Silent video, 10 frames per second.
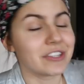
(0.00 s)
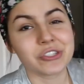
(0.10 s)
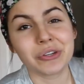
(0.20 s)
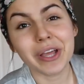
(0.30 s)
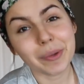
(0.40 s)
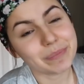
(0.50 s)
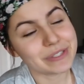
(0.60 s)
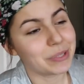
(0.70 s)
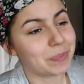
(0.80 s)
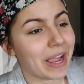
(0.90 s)
shoot up
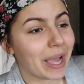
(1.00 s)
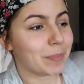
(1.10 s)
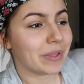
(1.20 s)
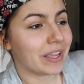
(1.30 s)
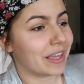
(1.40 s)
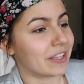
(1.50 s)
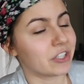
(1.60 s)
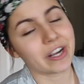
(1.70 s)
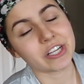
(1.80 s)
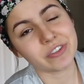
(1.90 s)
super happy and then
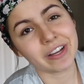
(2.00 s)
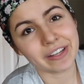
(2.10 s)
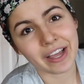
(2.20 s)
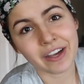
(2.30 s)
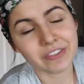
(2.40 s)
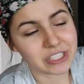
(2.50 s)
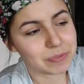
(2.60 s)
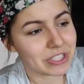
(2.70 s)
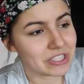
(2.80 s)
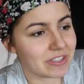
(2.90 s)
crash right down just
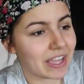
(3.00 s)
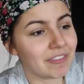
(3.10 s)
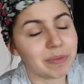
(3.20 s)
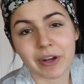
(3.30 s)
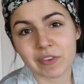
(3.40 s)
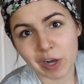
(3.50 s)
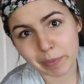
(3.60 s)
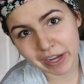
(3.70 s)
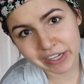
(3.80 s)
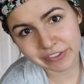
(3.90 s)
because of the heavy amount of
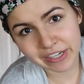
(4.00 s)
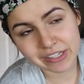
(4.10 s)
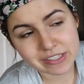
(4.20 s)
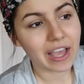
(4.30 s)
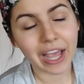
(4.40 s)
carbohydrates.